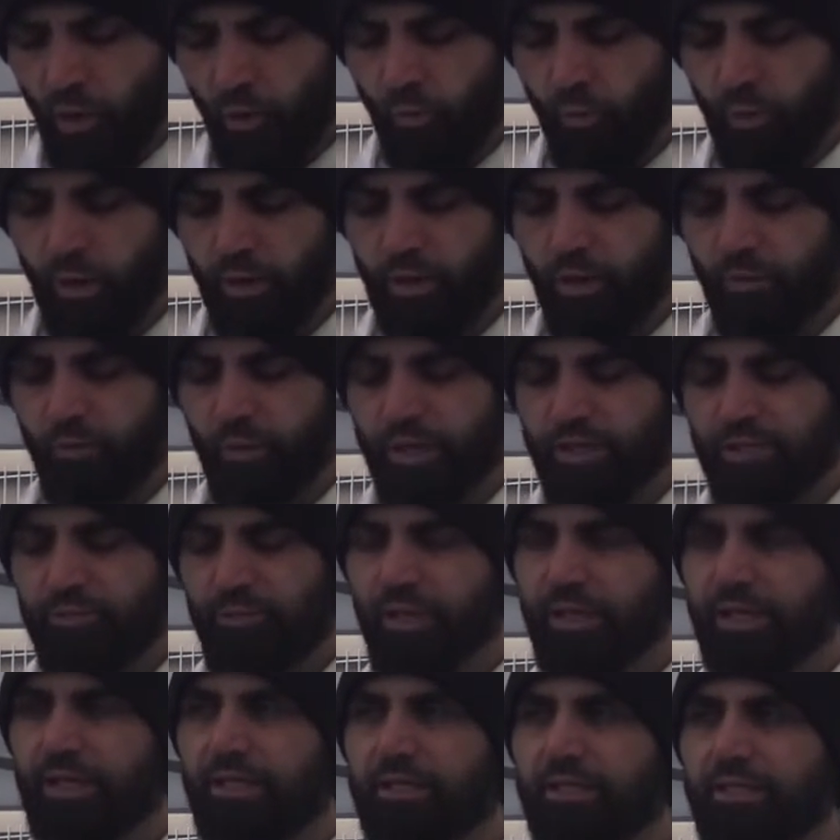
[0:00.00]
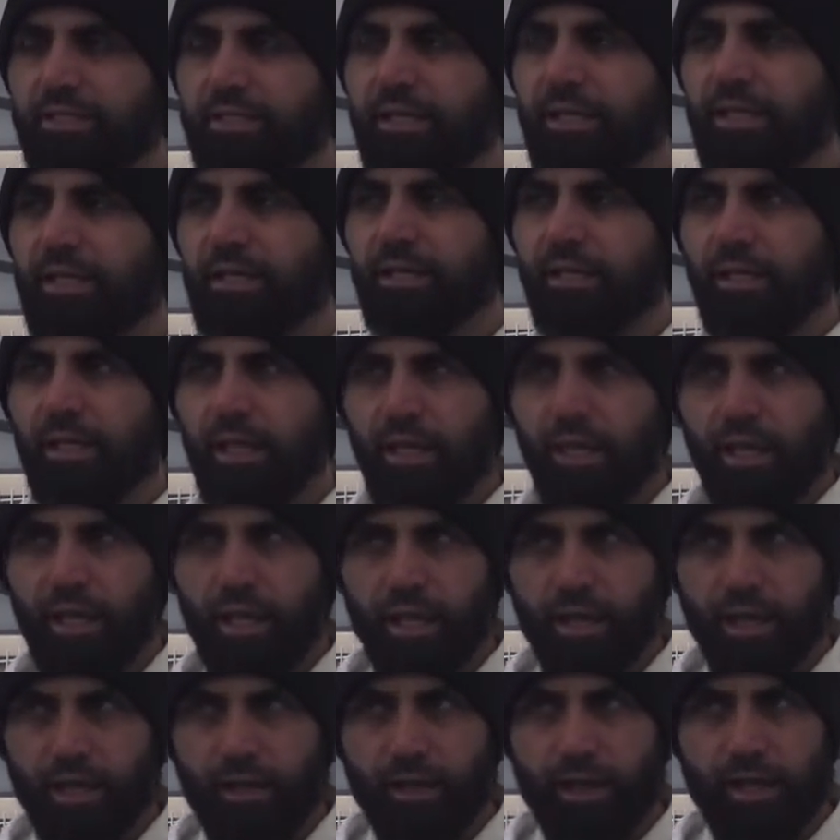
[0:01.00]
One of the ways we can see
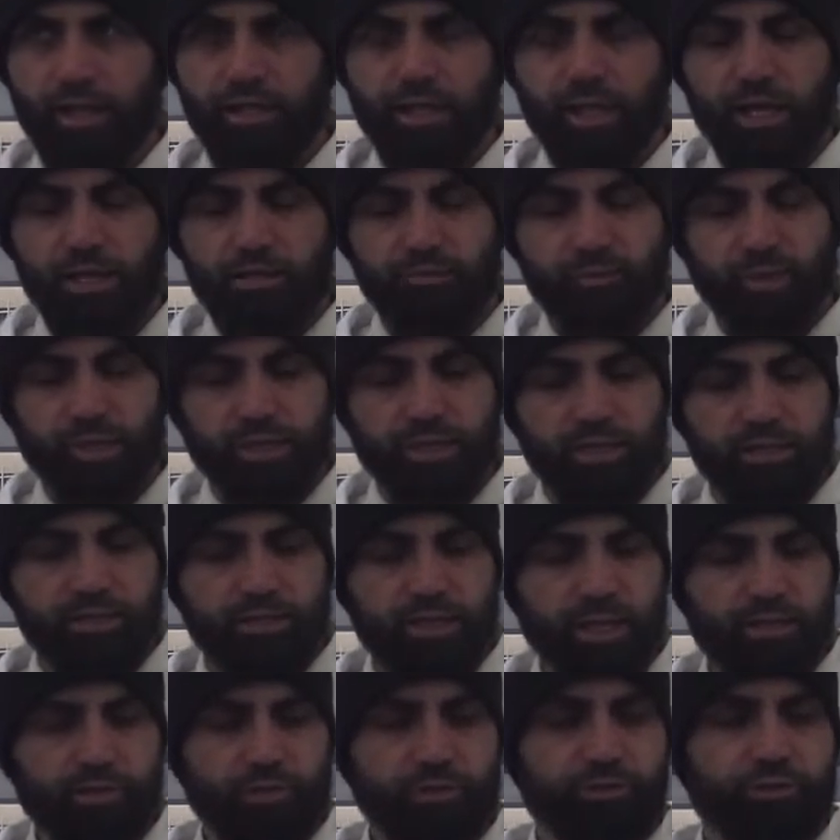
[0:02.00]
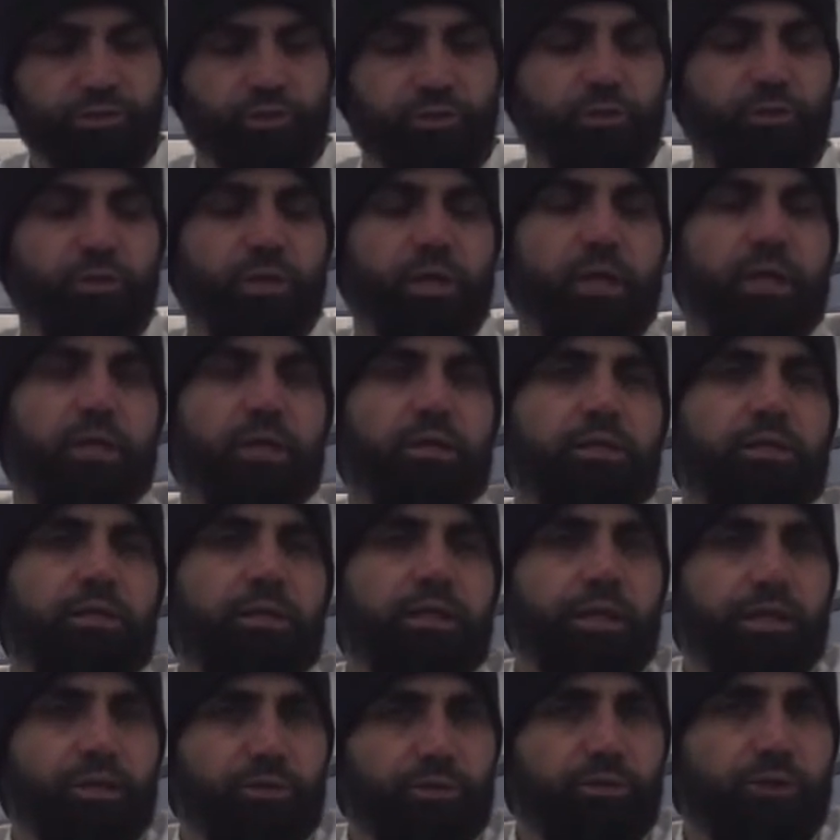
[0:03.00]
uh, as we continue to
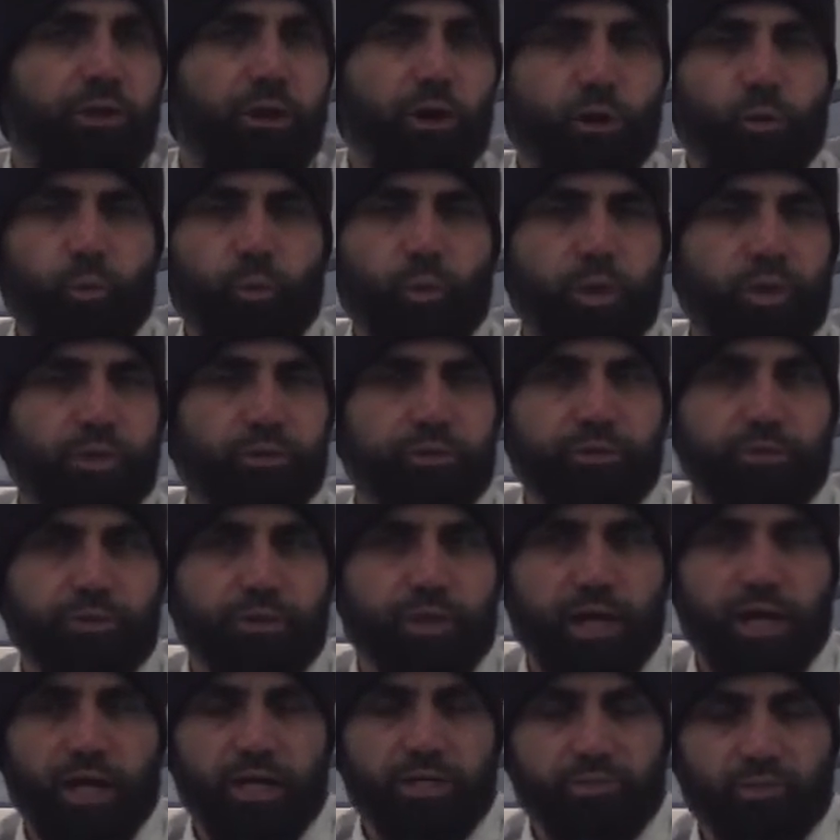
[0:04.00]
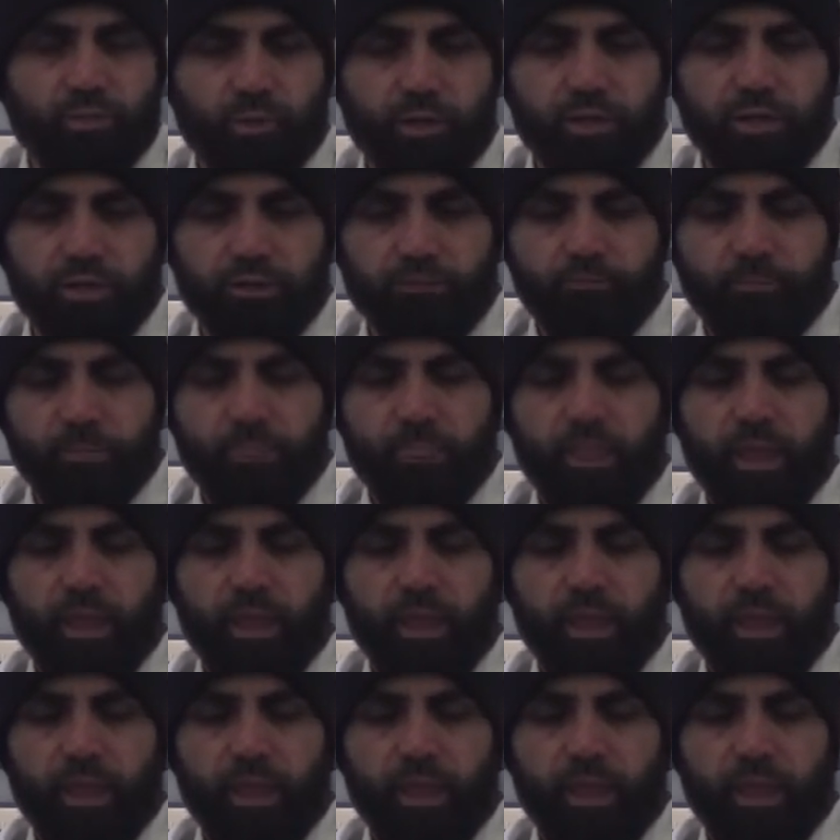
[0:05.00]
yield our will to God's will,